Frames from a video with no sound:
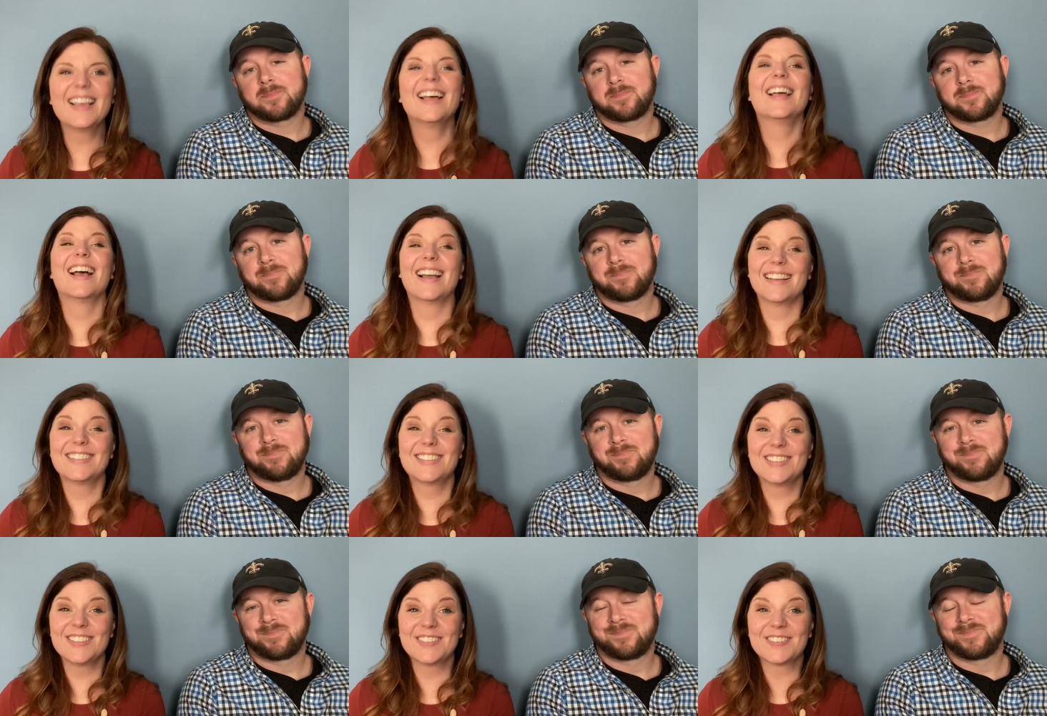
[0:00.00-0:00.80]
Speaker 1: I
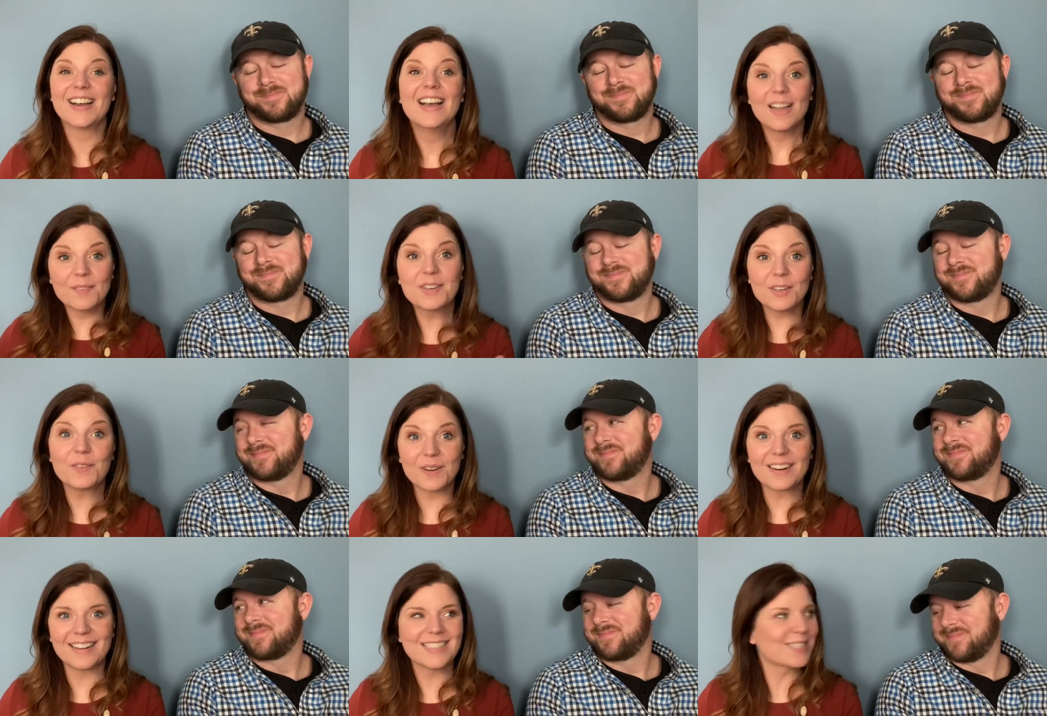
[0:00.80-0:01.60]
do. I'm going to
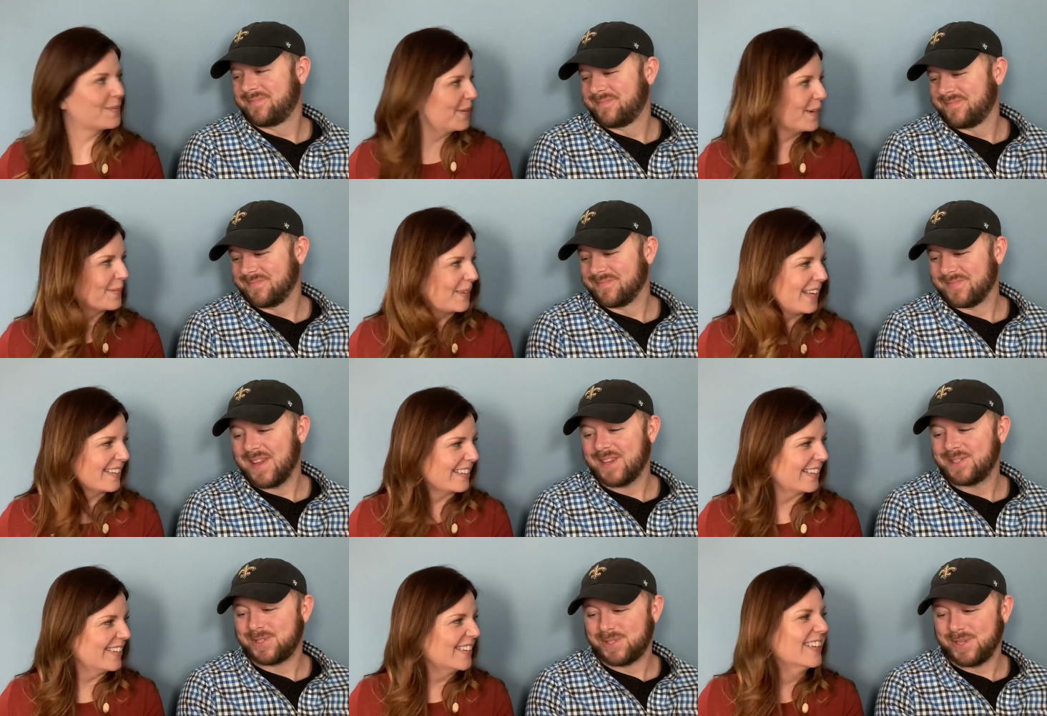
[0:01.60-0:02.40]
organize the park bag
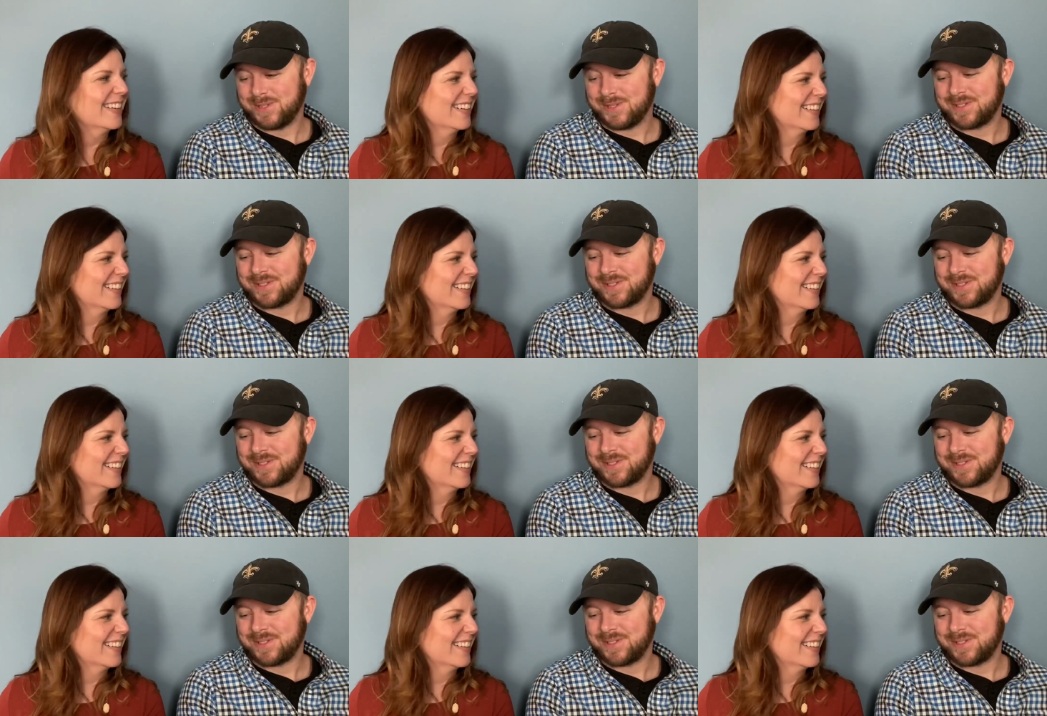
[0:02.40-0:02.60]
now.